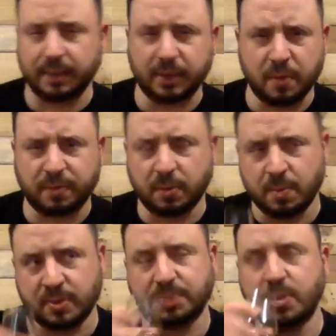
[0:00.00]
I'm gonna go for one
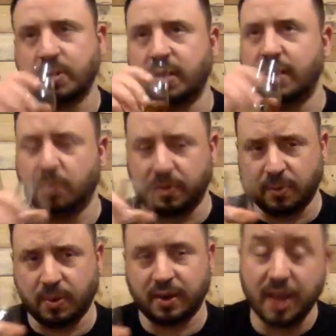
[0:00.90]
more smoke. Uh, one
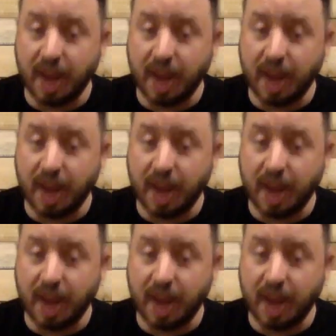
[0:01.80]
more.